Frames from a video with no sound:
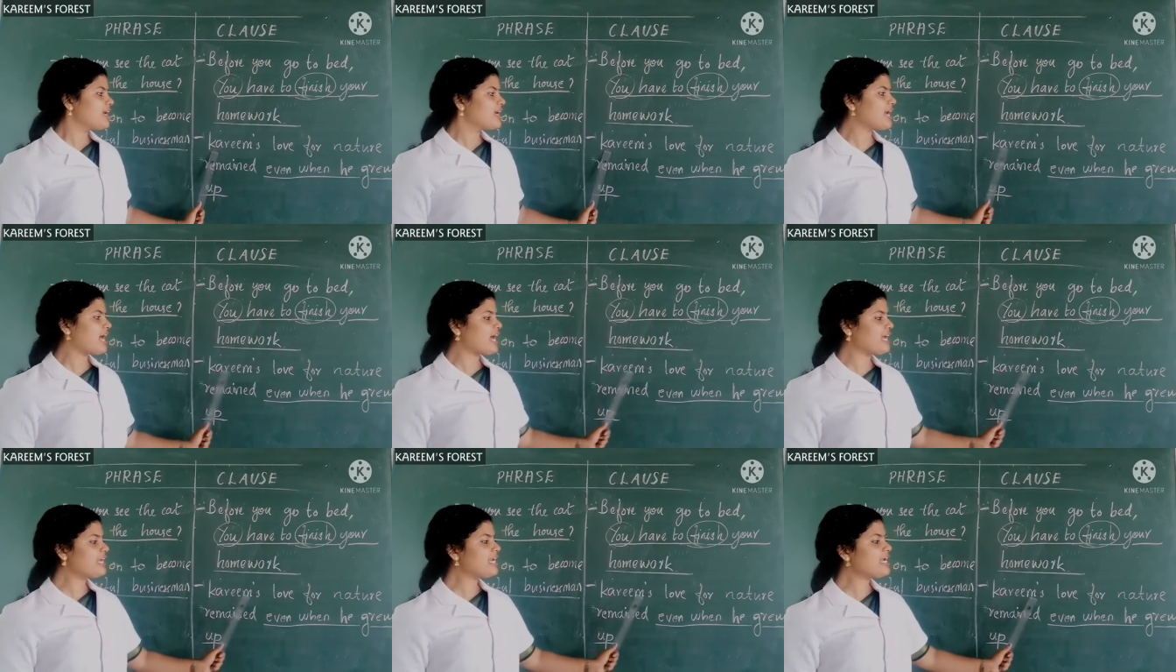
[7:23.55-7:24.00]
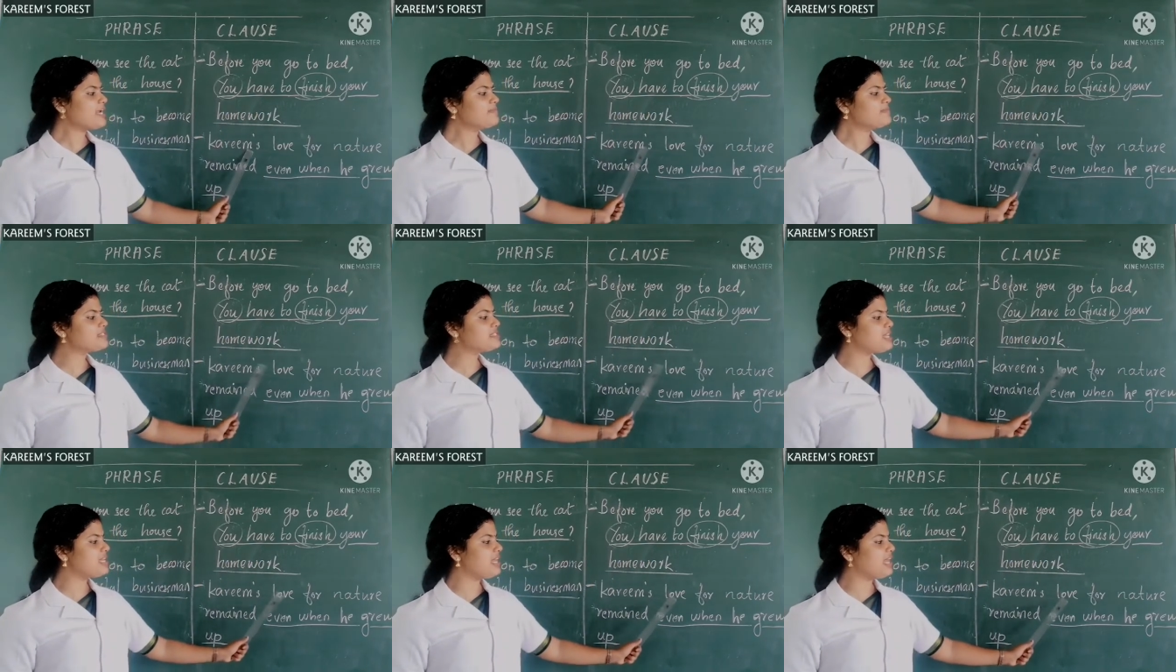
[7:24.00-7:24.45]

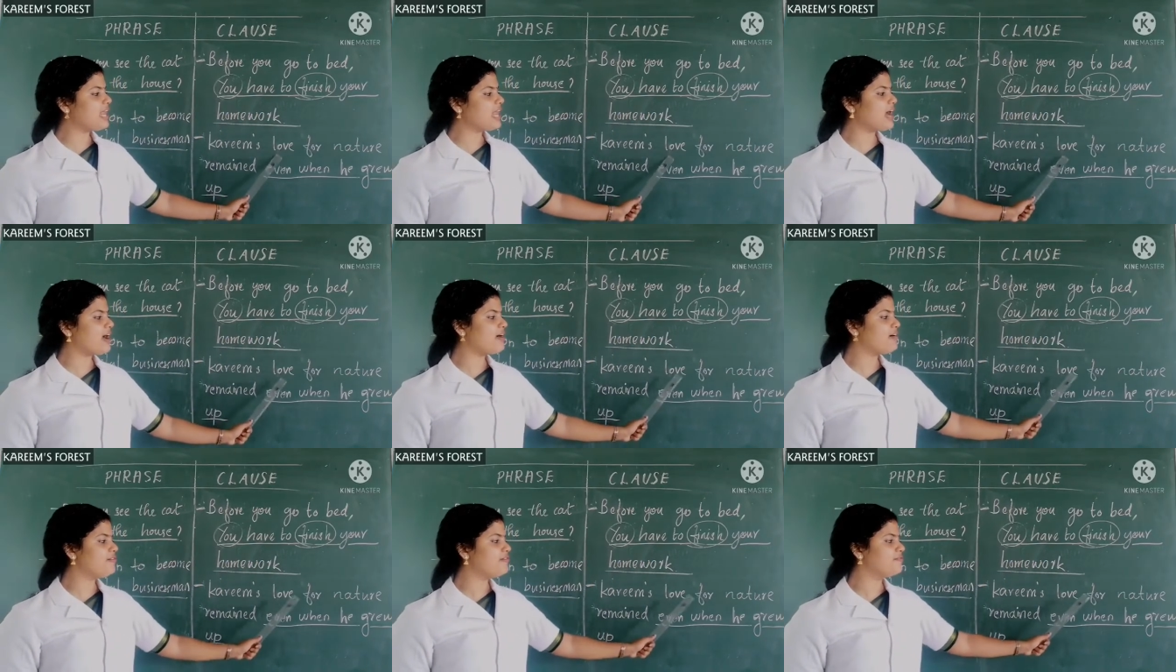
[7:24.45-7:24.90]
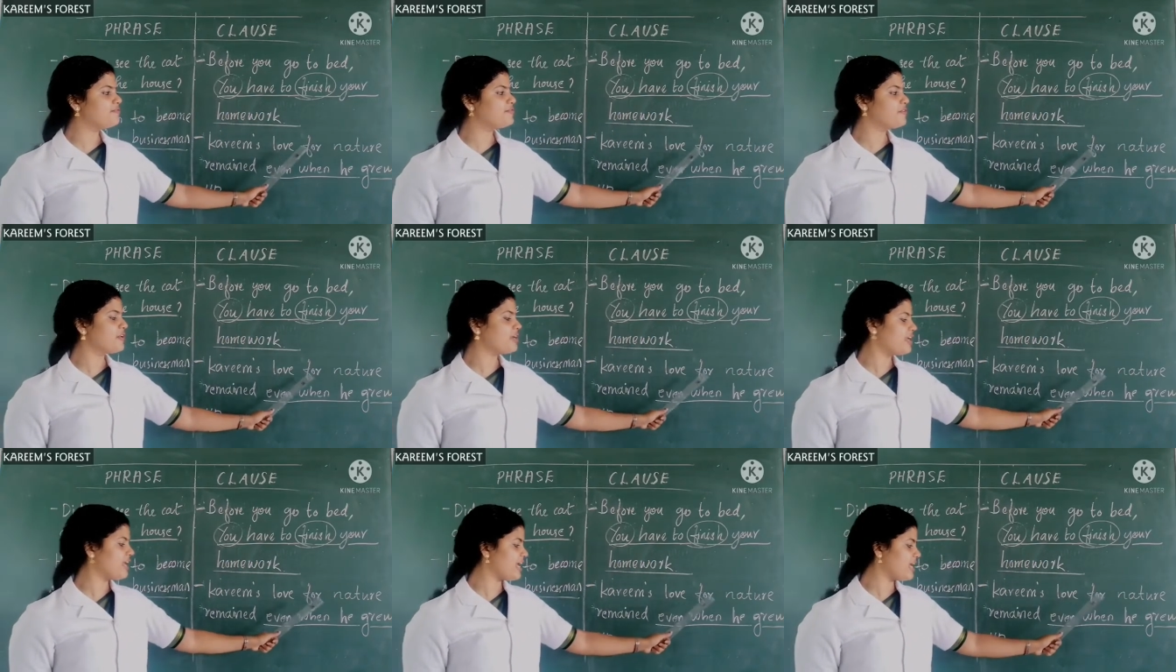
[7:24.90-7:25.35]
Karim's love
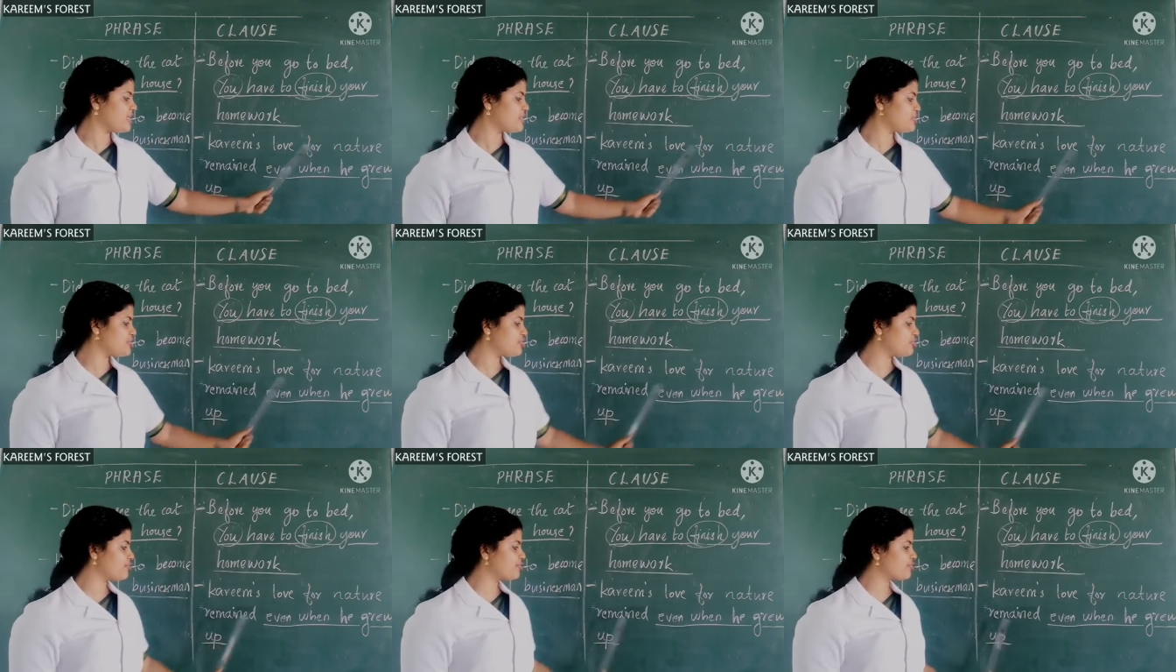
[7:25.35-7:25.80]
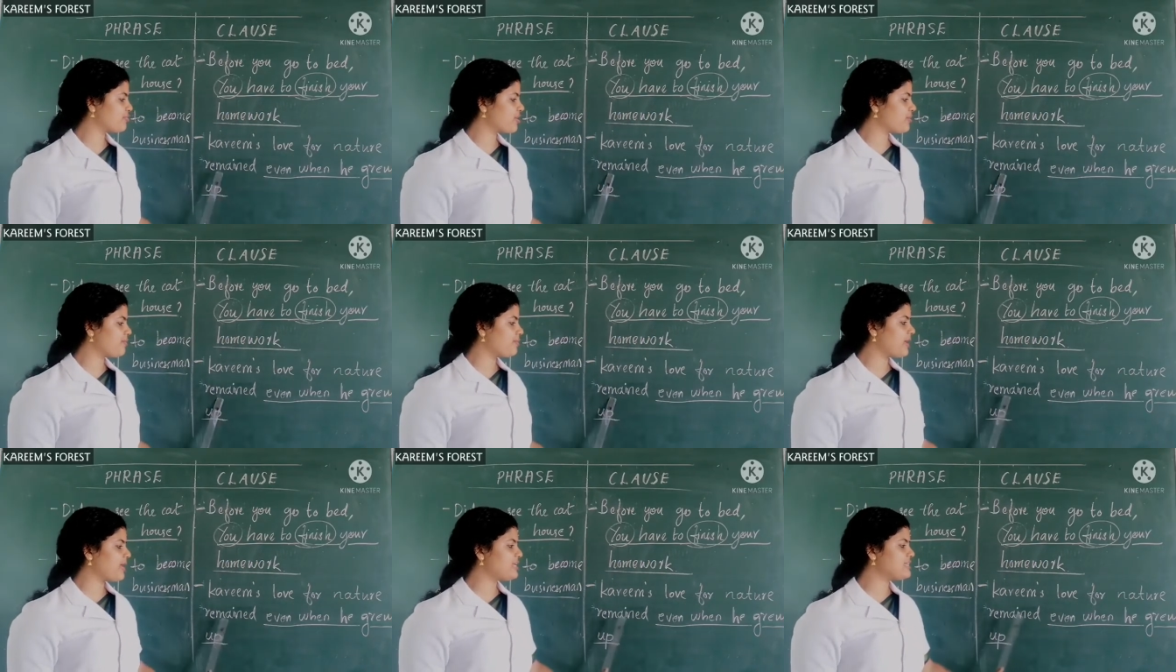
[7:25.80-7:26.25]
for nature
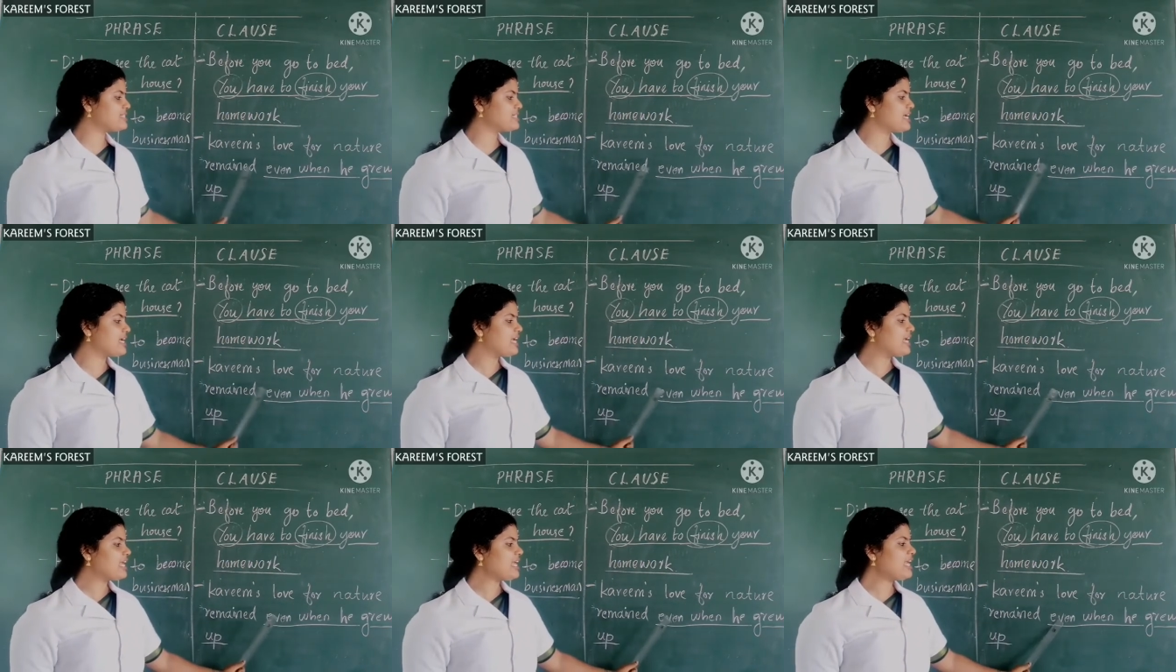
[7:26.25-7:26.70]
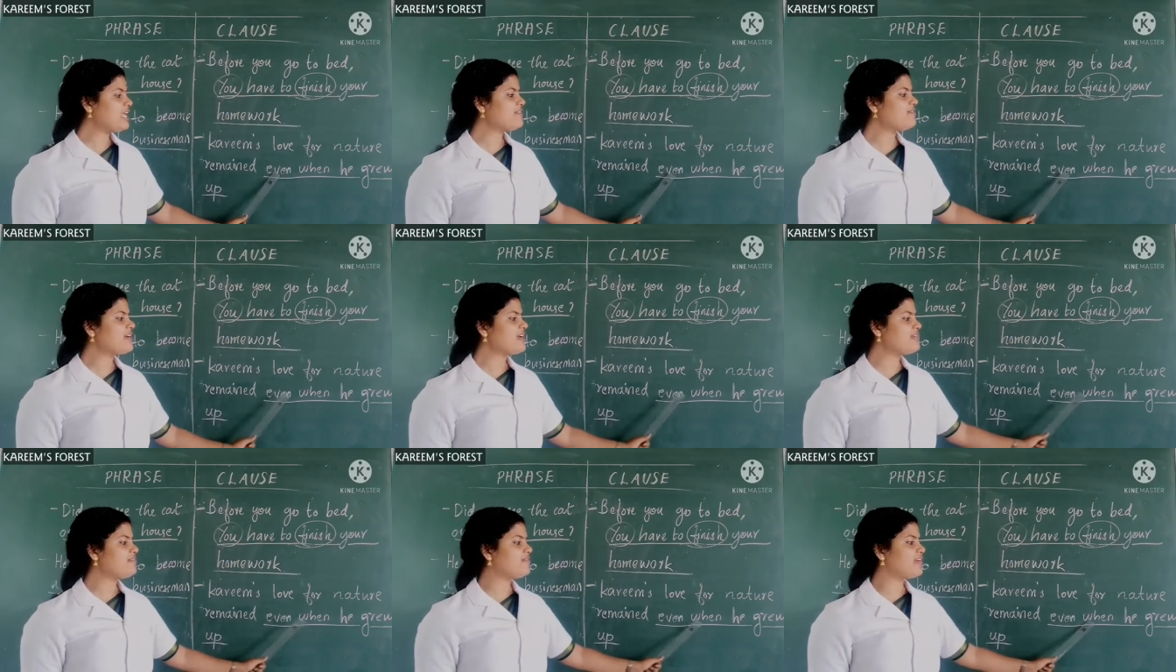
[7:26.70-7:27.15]
remained
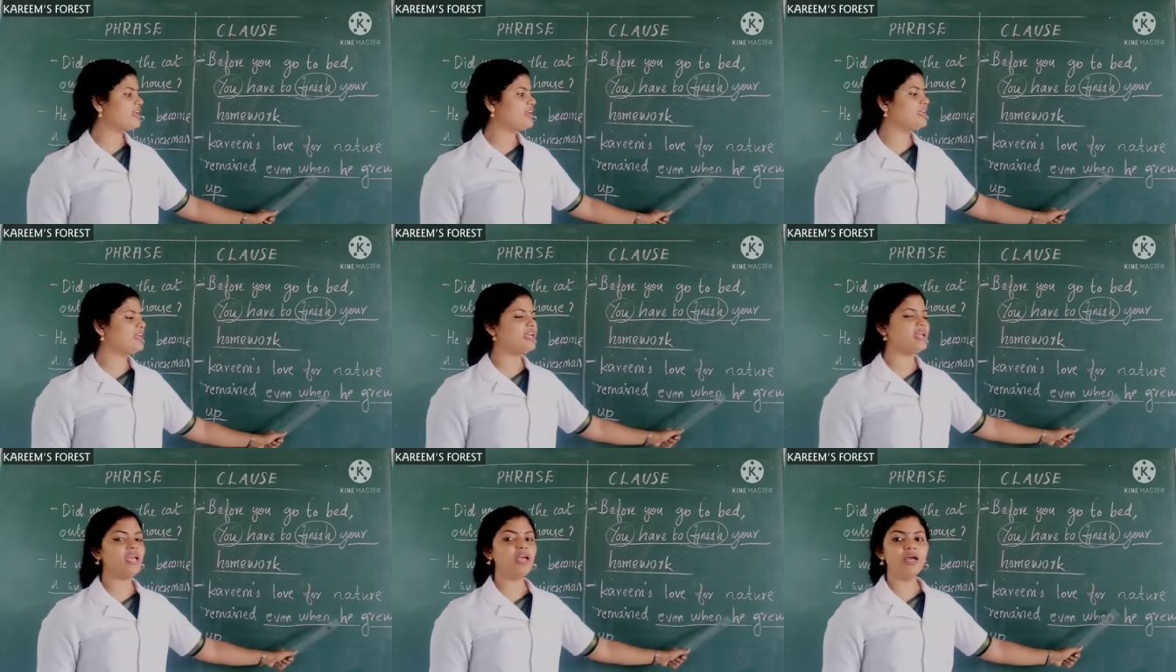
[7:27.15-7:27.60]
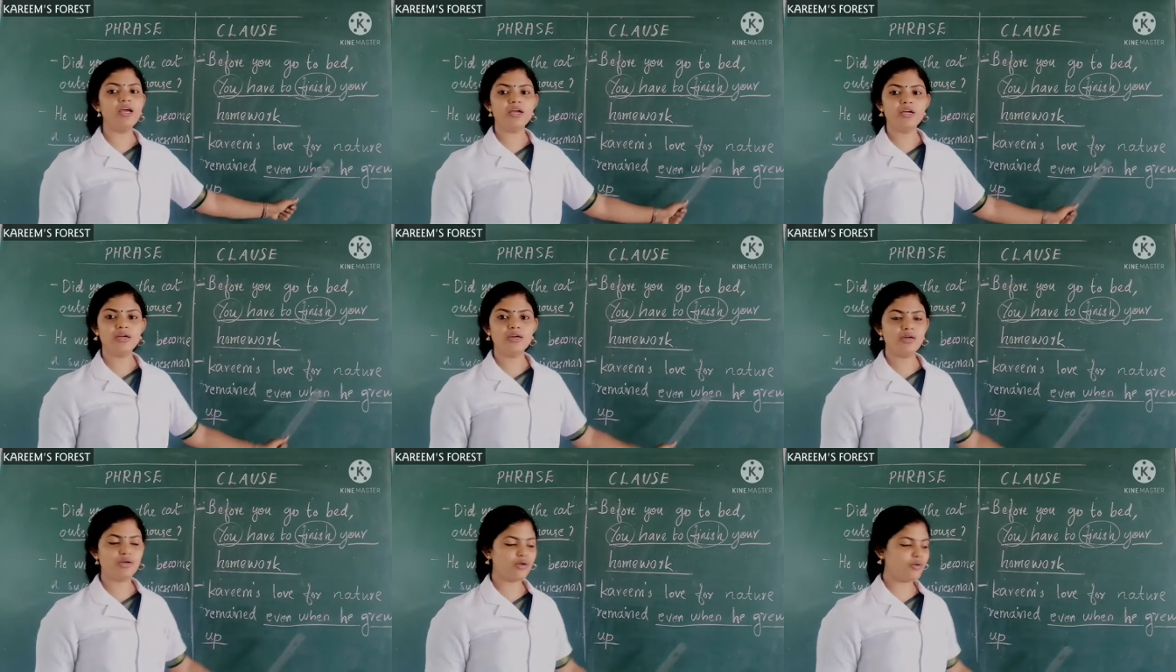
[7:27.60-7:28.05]
even when
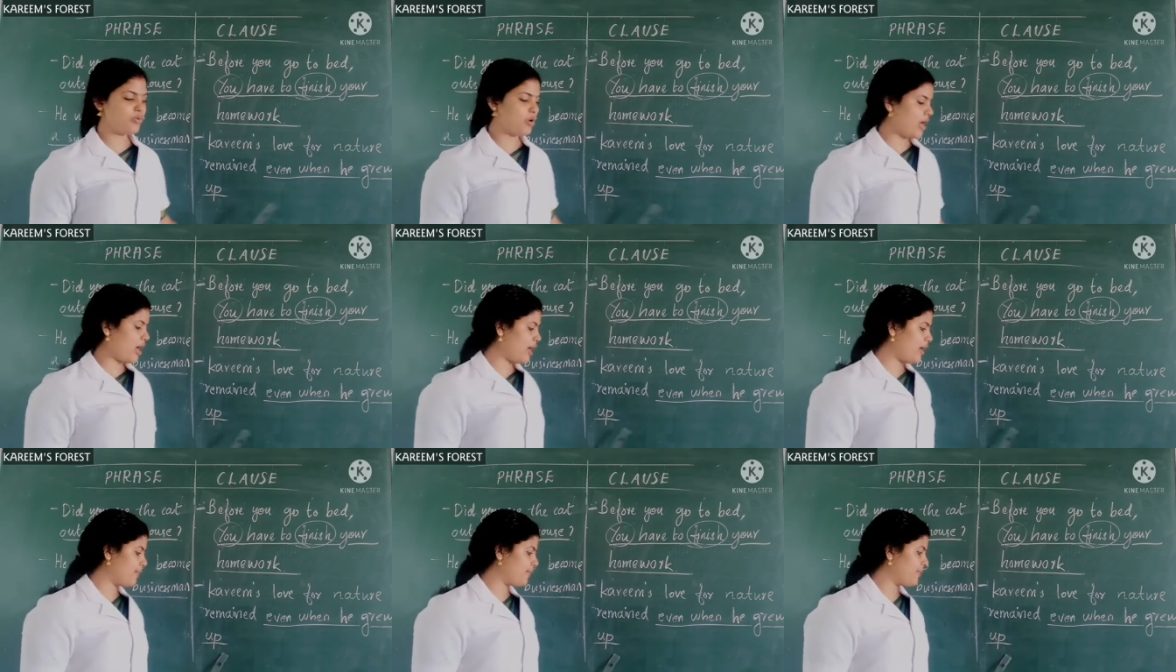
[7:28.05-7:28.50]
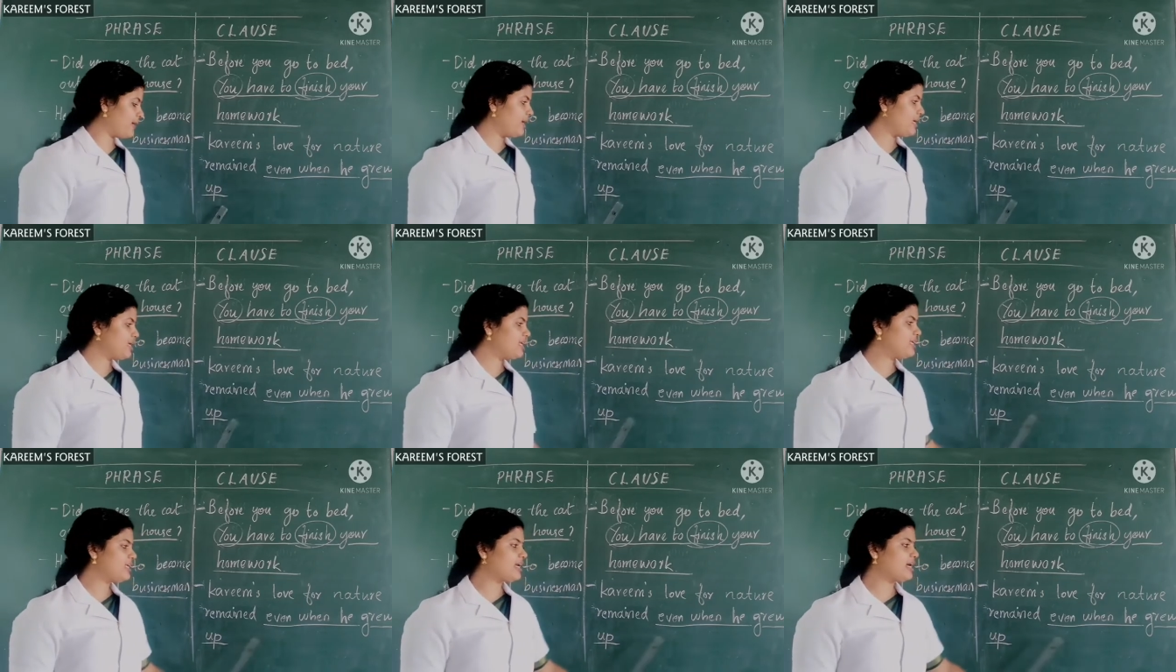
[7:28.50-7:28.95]
he grew up.